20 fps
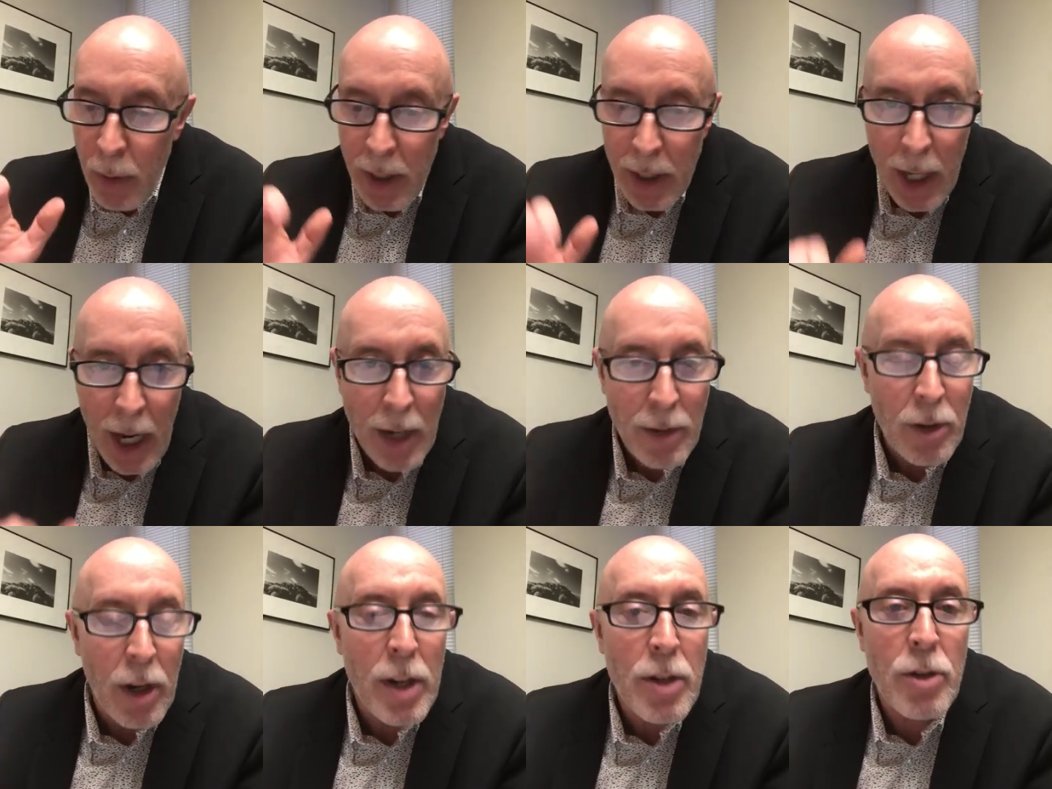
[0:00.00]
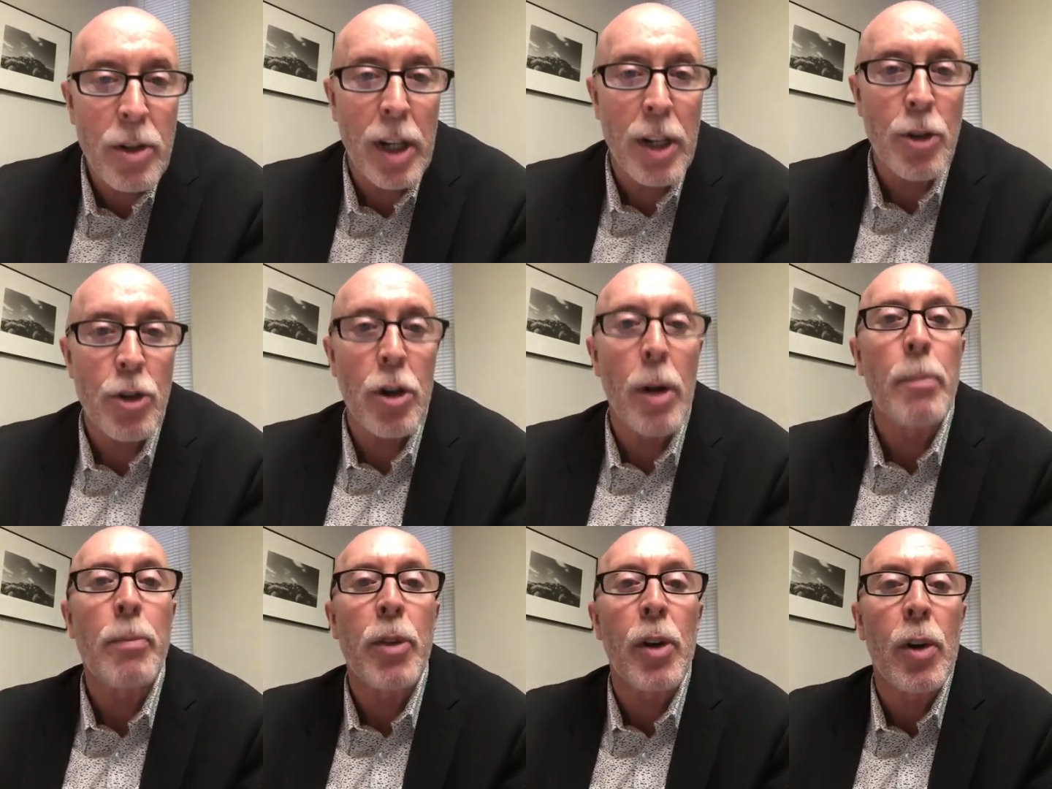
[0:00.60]
And as I say,
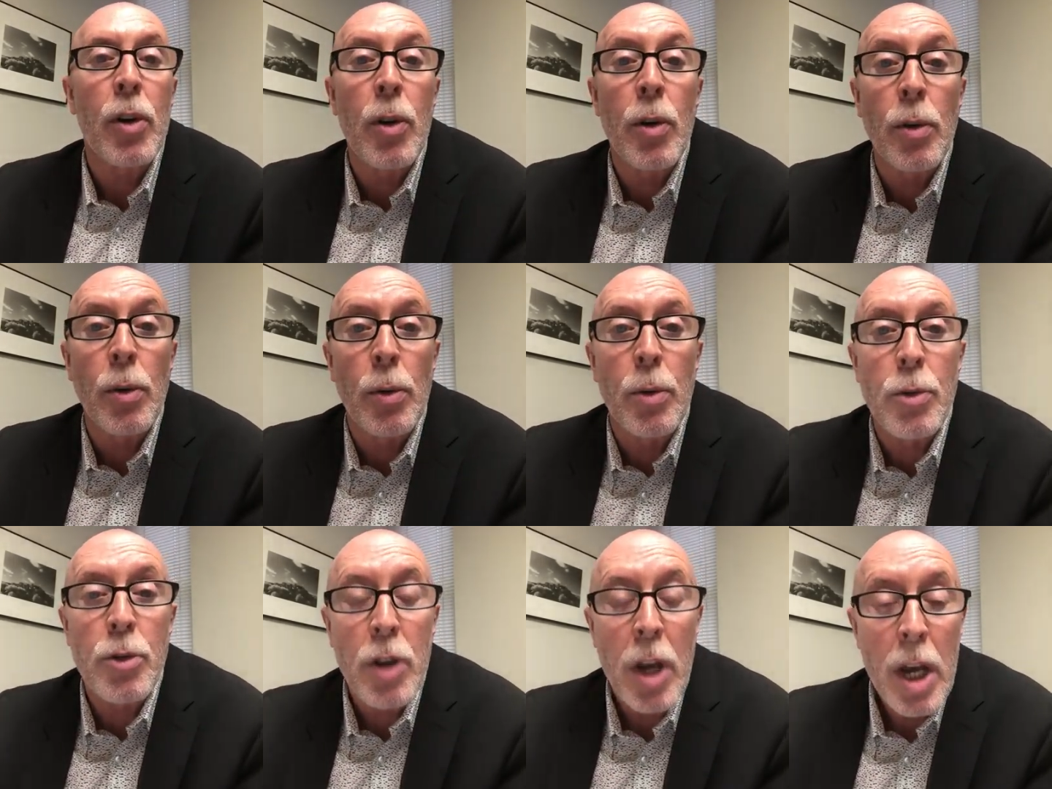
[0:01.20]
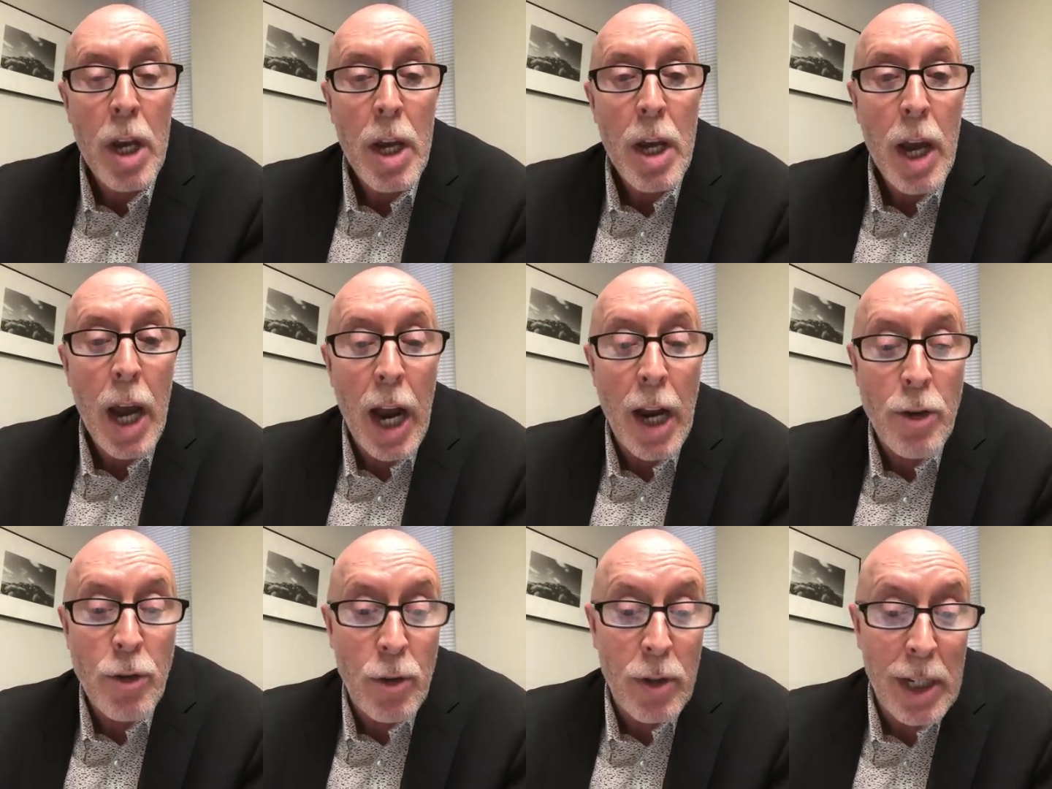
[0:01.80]
jump the hurdles
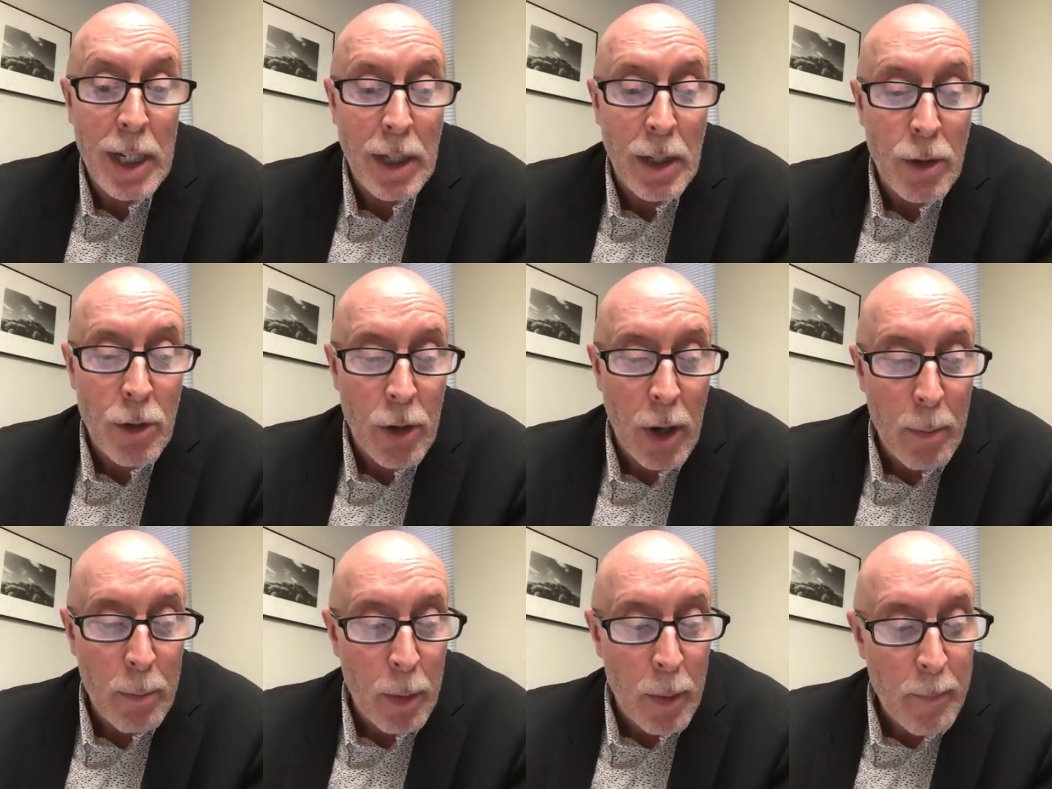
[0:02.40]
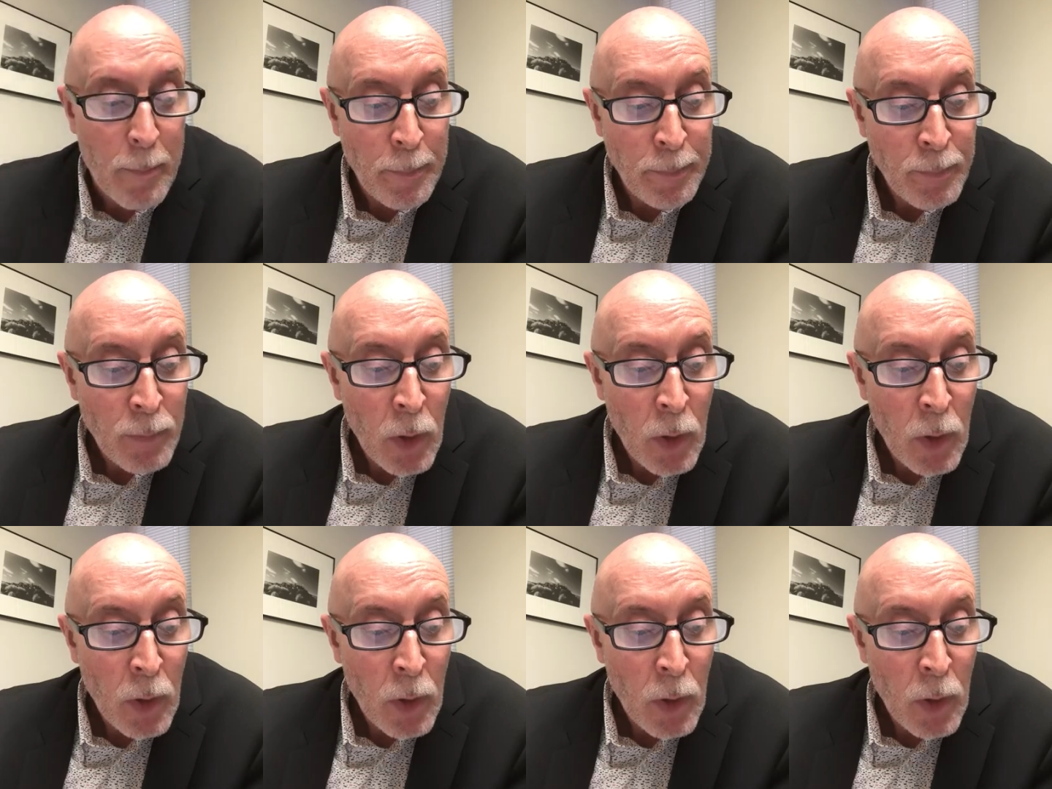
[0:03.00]
as you need to jump them.